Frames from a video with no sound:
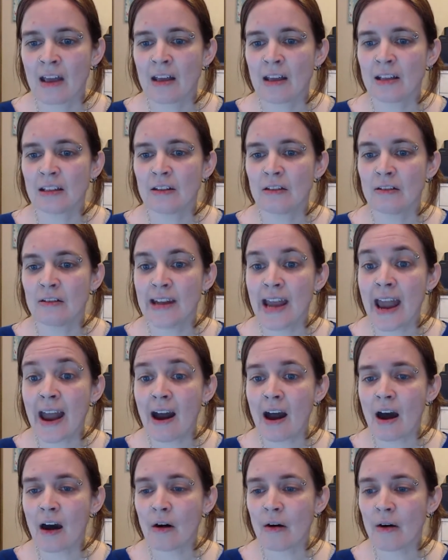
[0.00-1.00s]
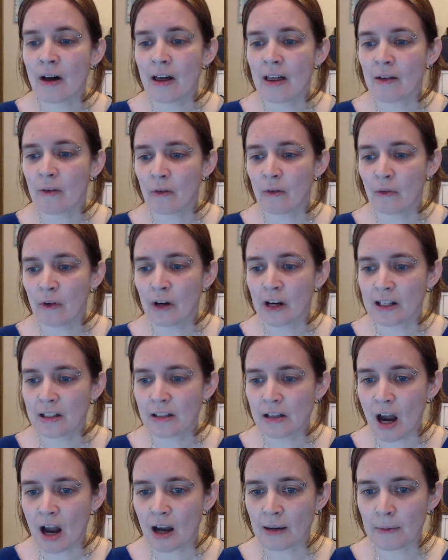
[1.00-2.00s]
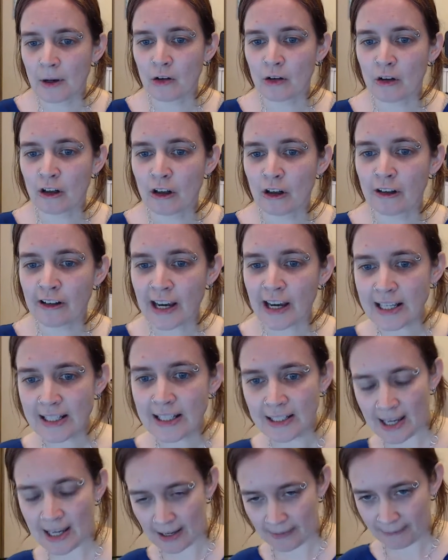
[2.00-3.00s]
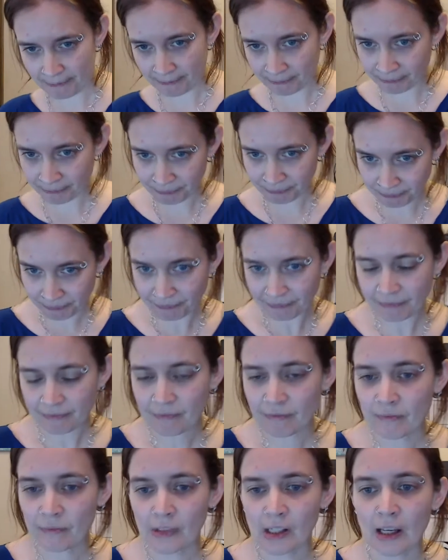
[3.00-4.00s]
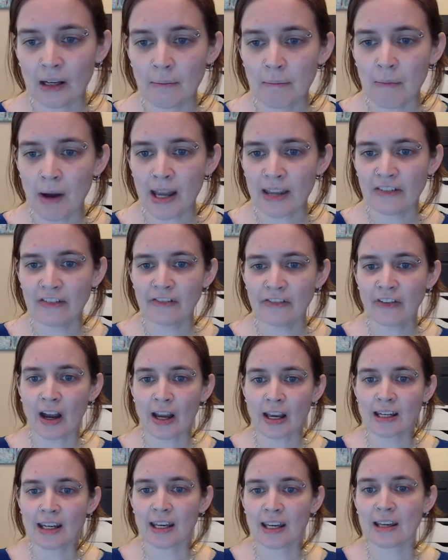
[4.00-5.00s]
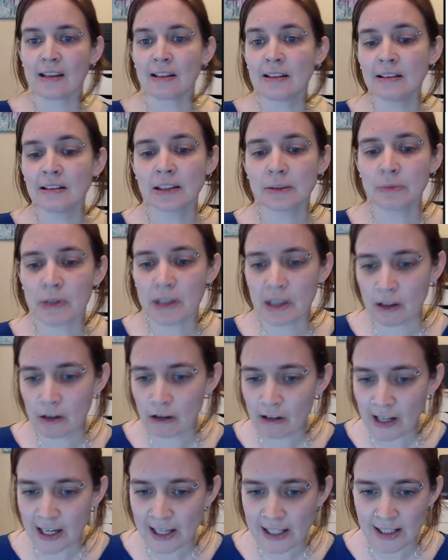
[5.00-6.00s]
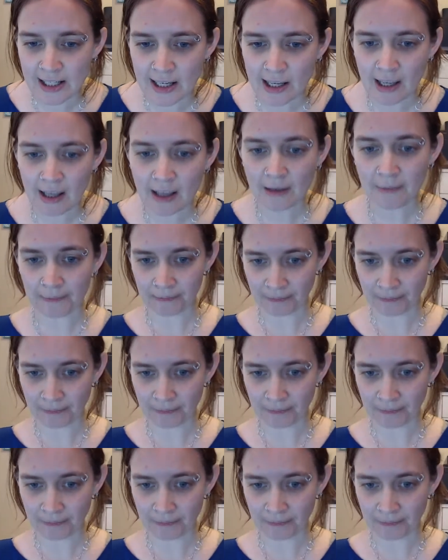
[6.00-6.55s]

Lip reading: So now we're going to talk about crazing and my findings with crazing.